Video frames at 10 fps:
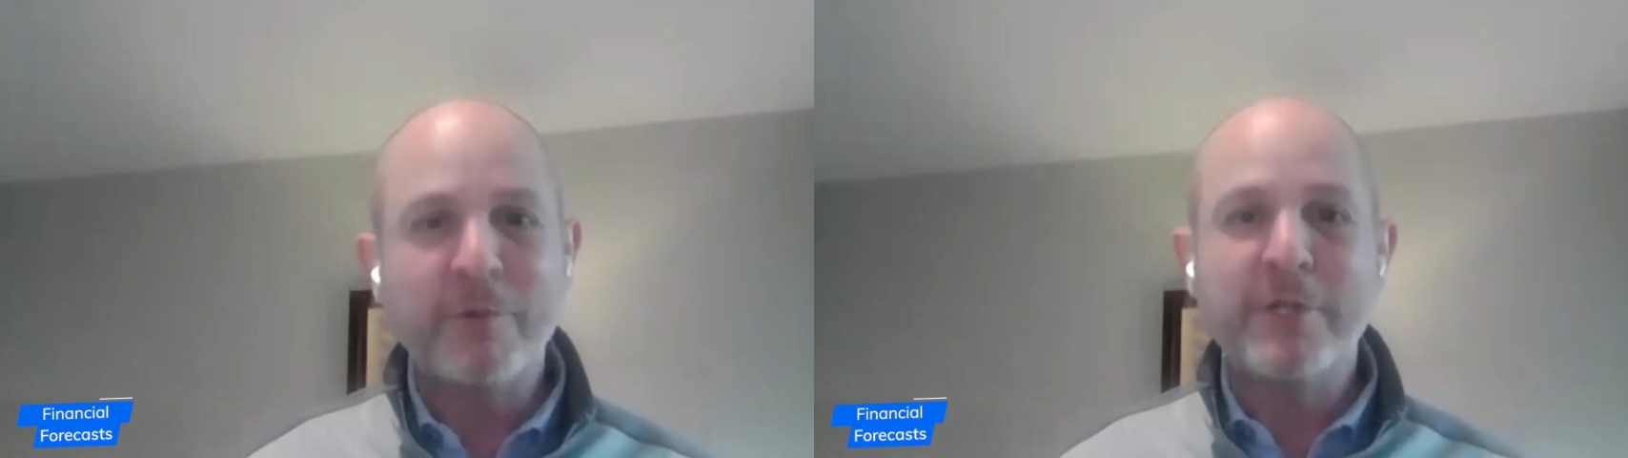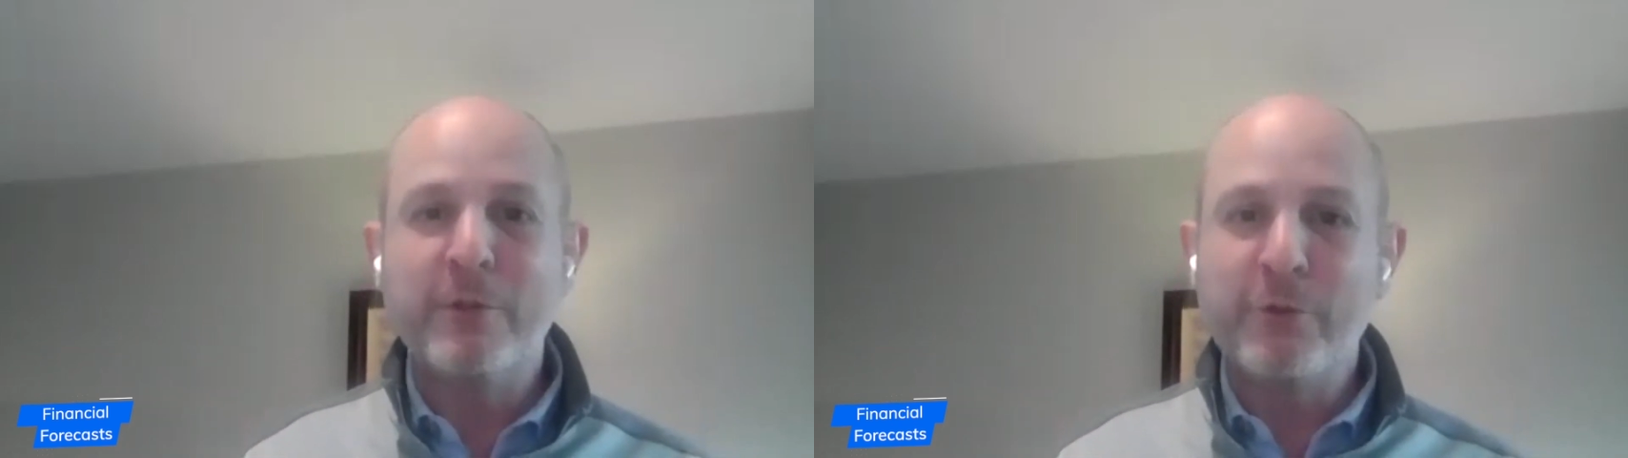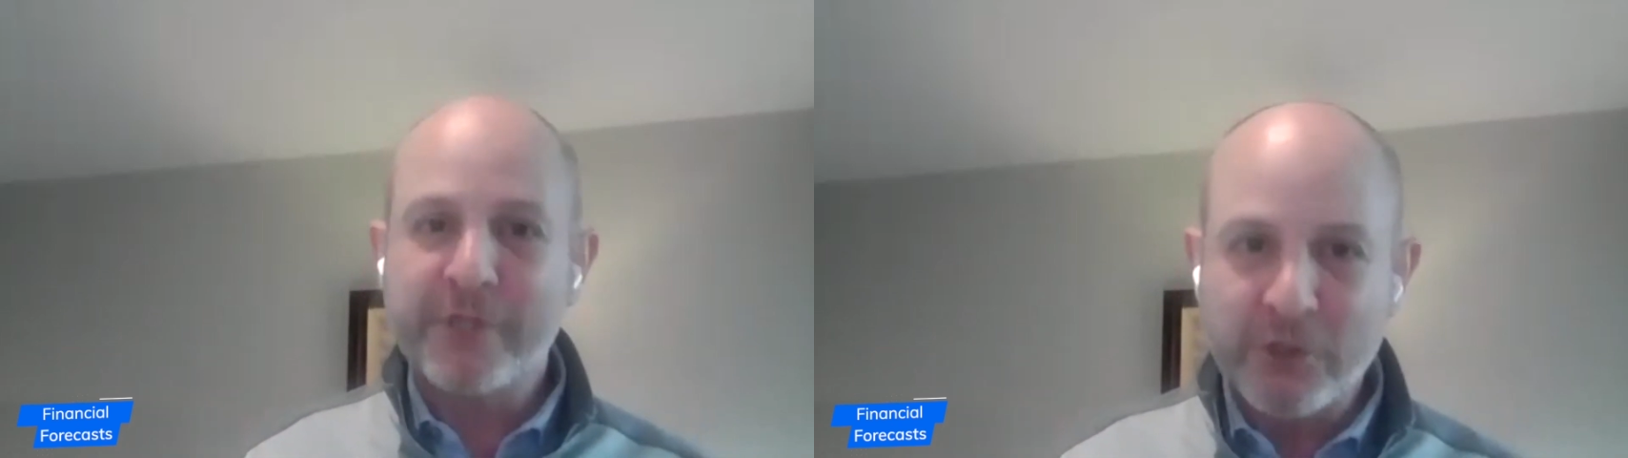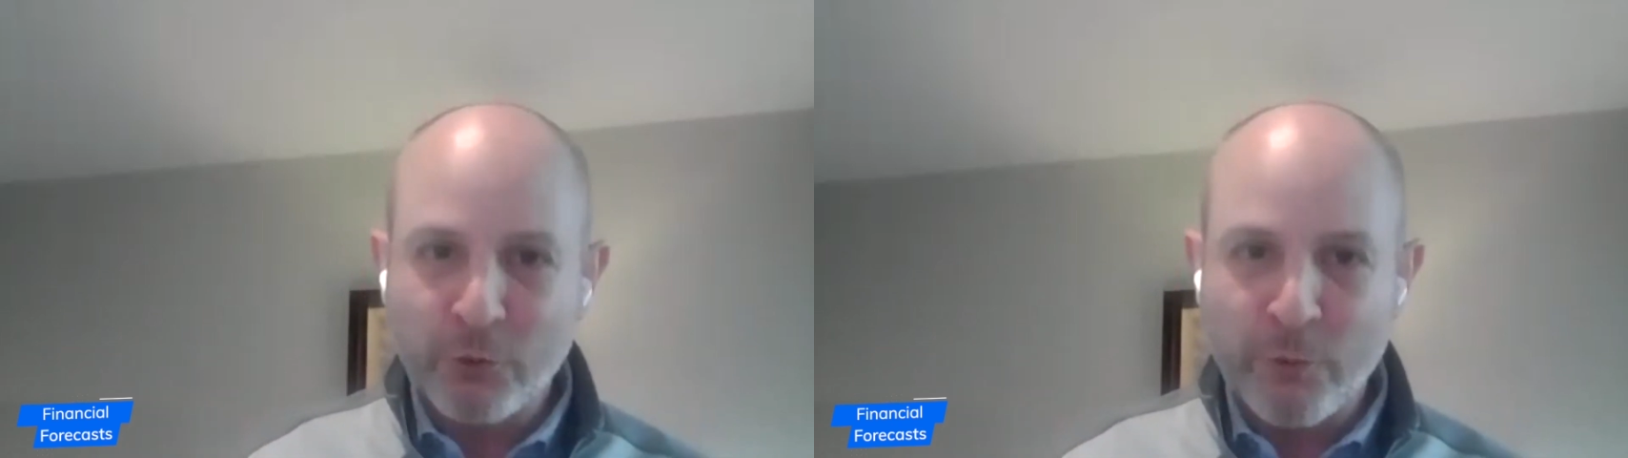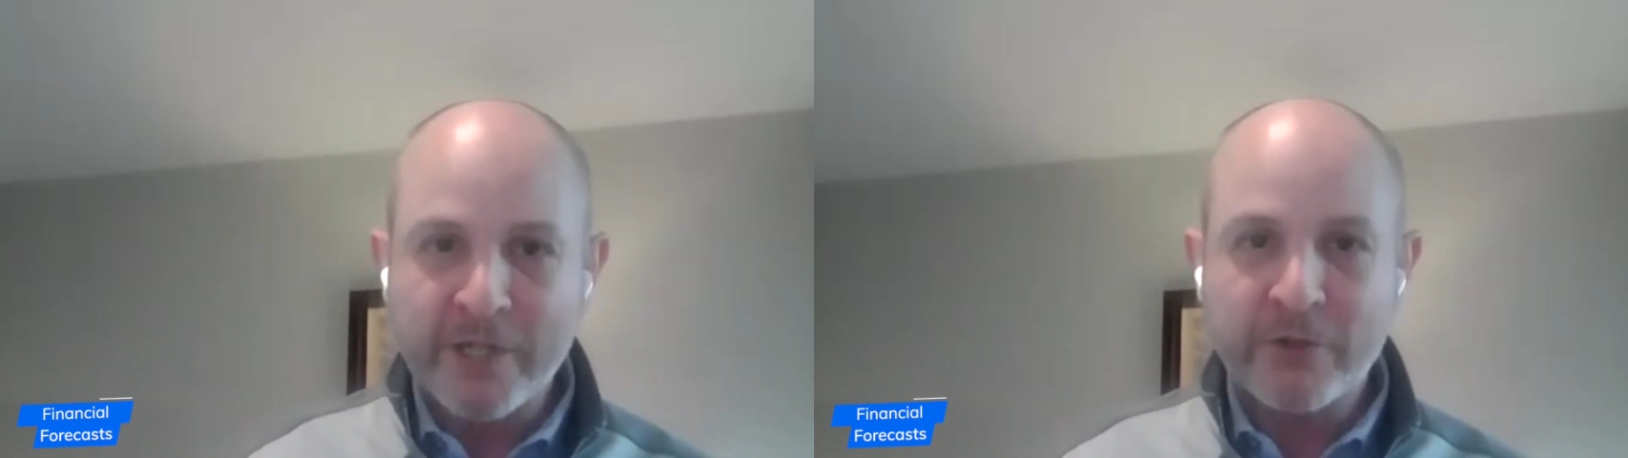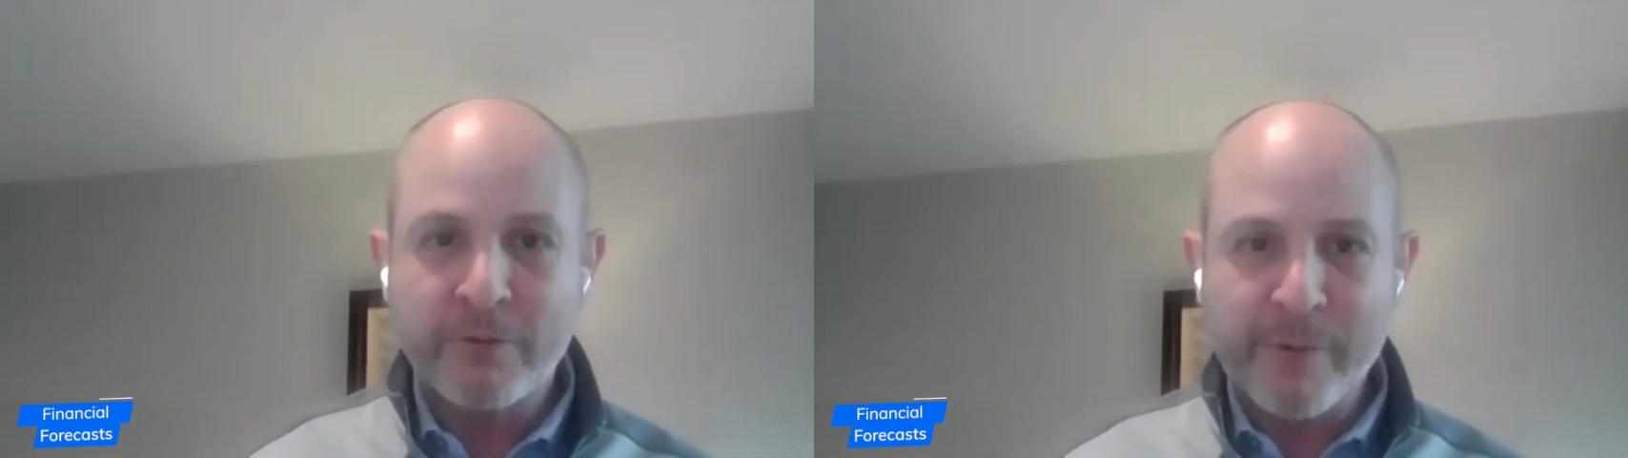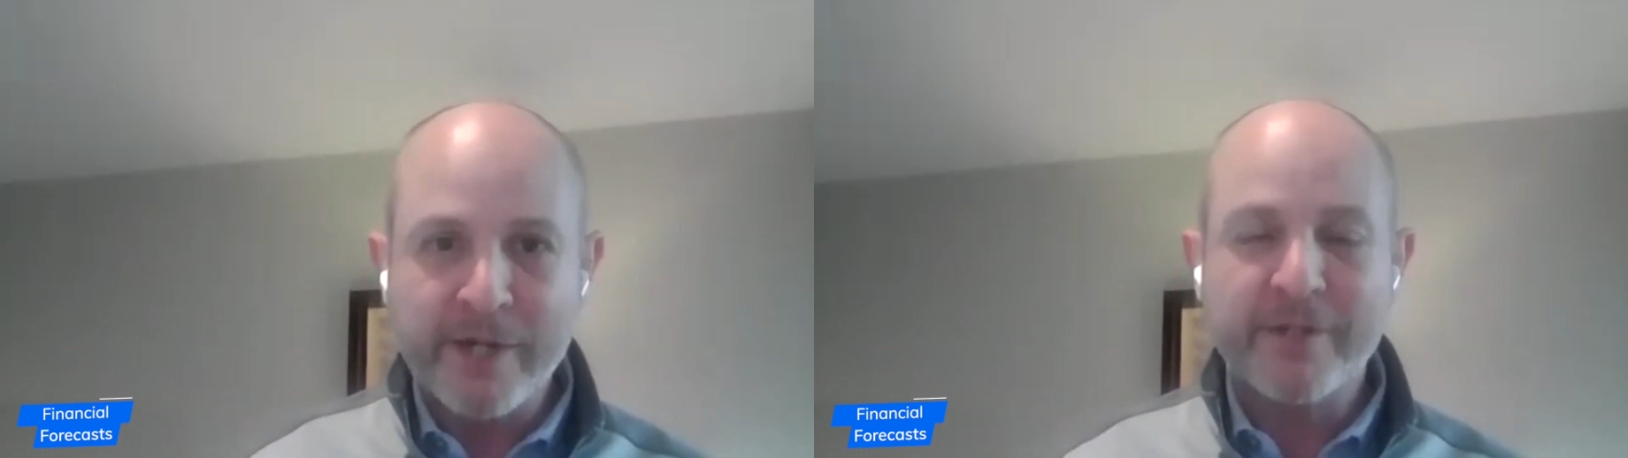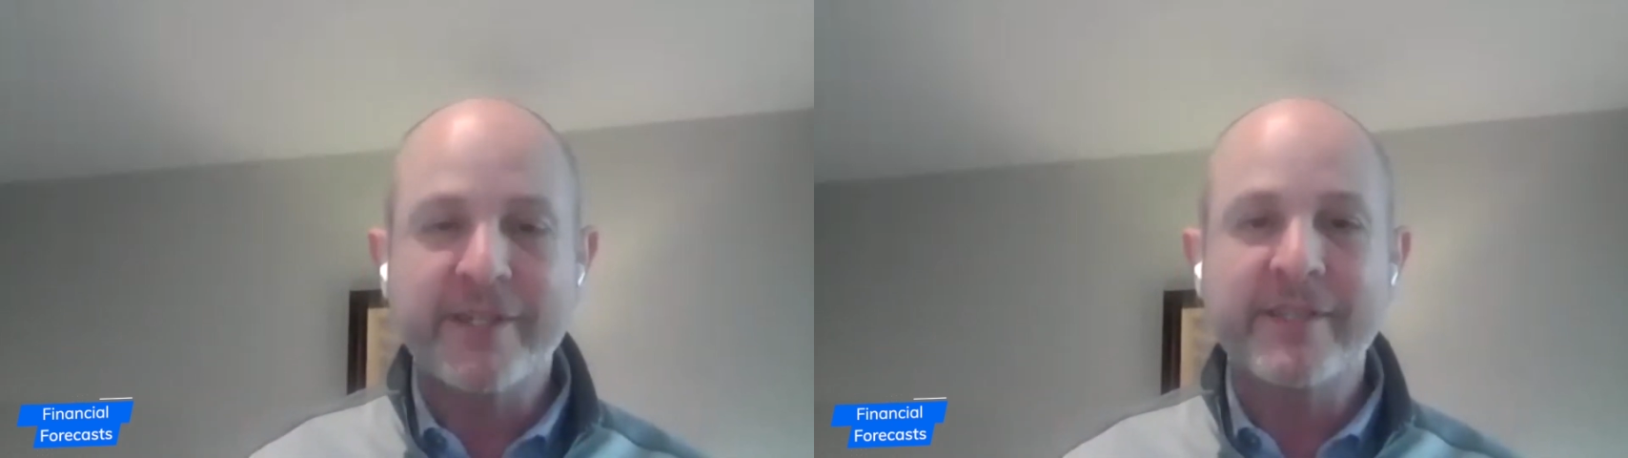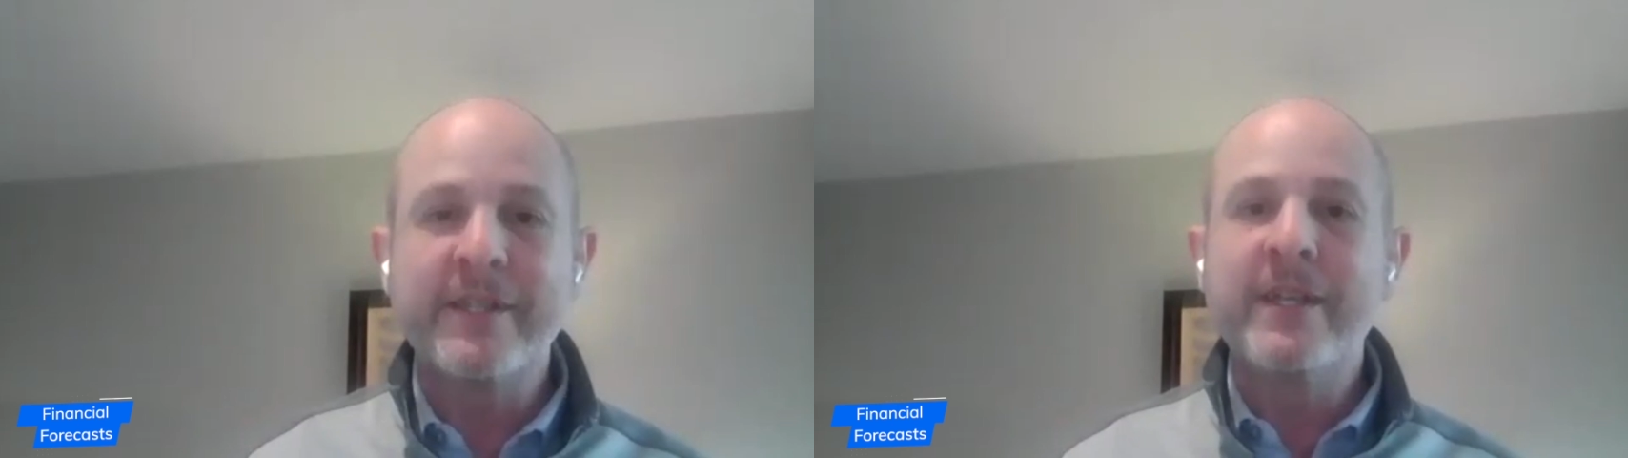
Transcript: And when you lose situational awareness,